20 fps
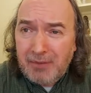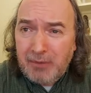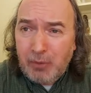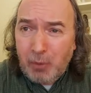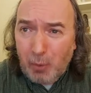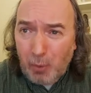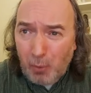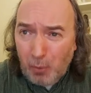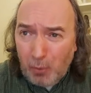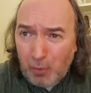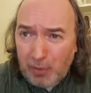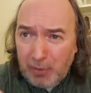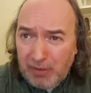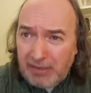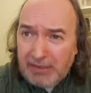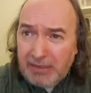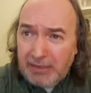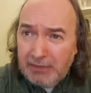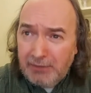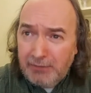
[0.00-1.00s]
nor
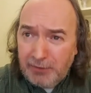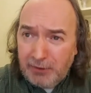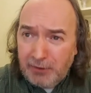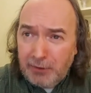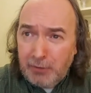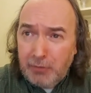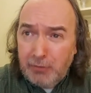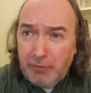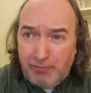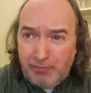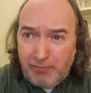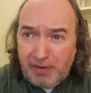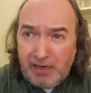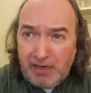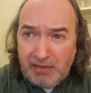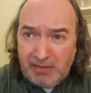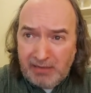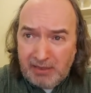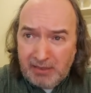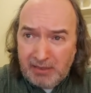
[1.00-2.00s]
leave you
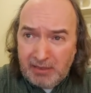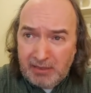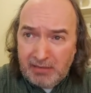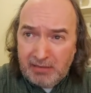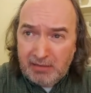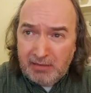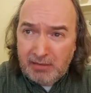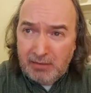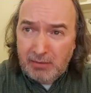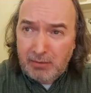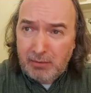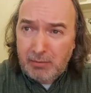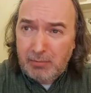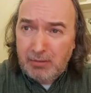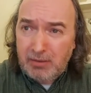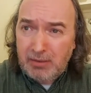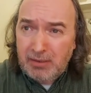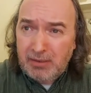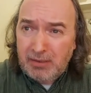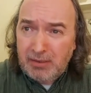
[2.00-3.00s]
fated
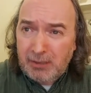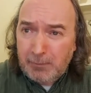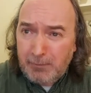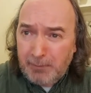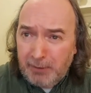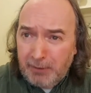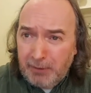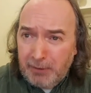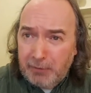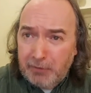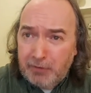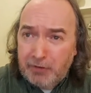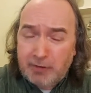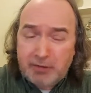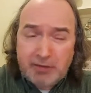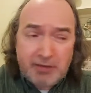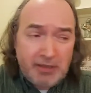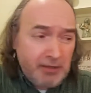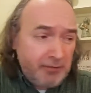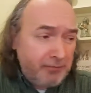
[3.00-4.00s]
to
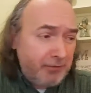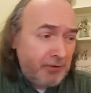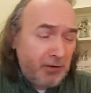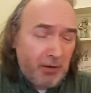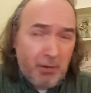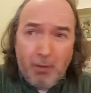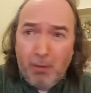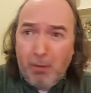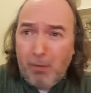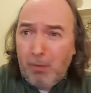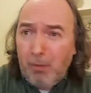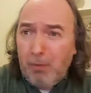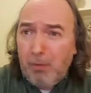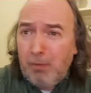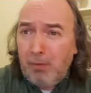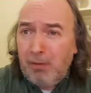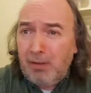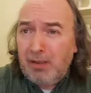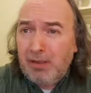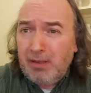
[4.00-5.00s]
abuse, for
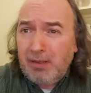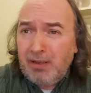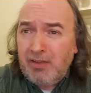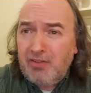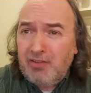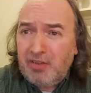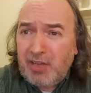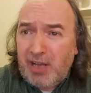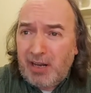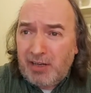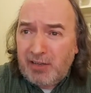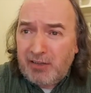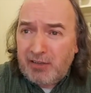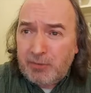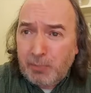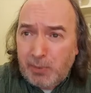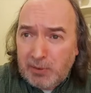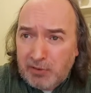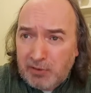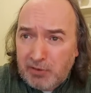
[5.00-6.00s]
all a
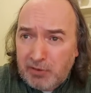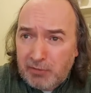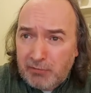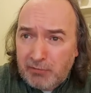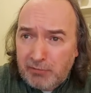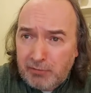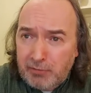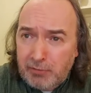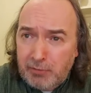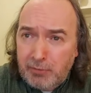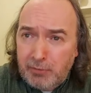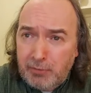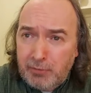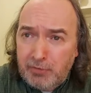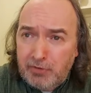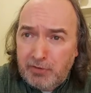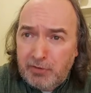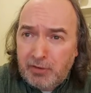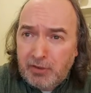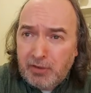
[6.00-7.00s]
jealous witch's
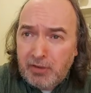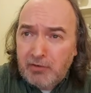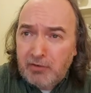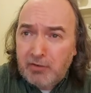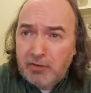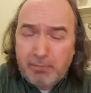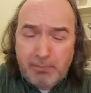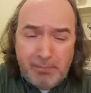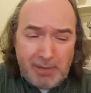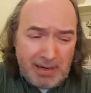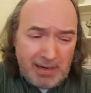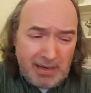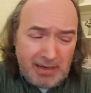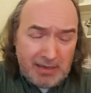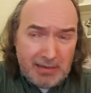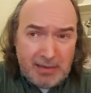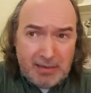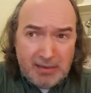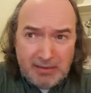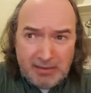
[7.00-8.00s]
ruse should
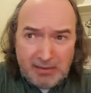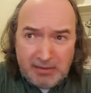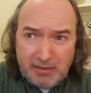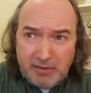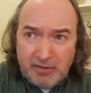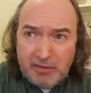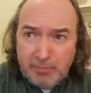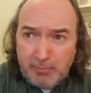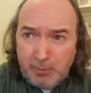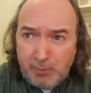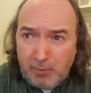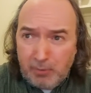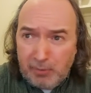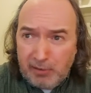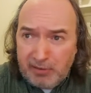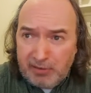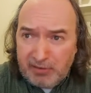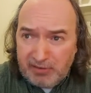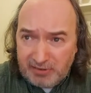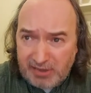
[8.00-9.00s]
make the
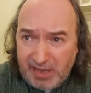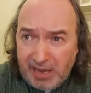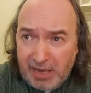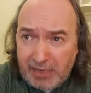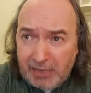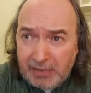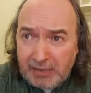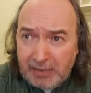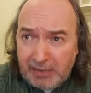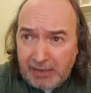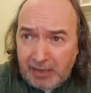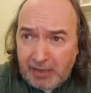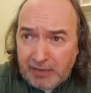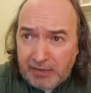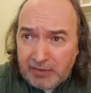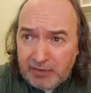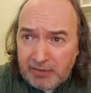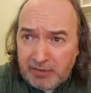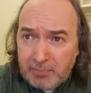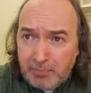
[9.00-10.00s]
smallest side
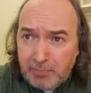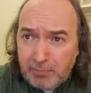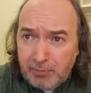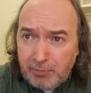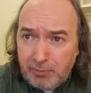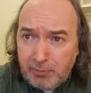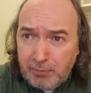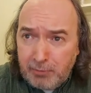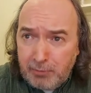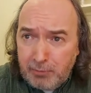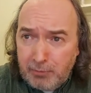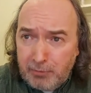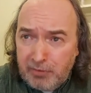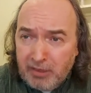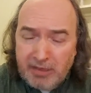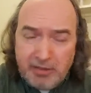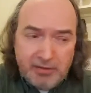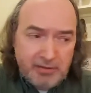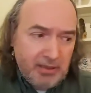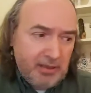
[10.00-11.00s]
glance
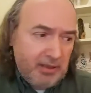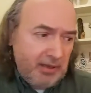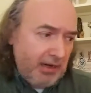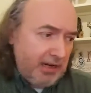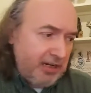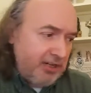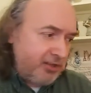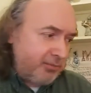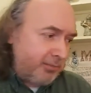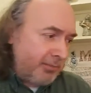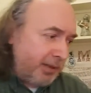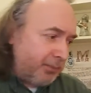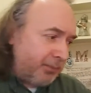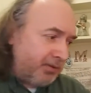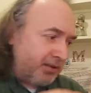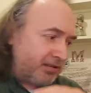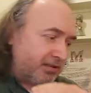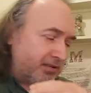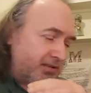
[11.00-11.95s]
bruise, to cage me with the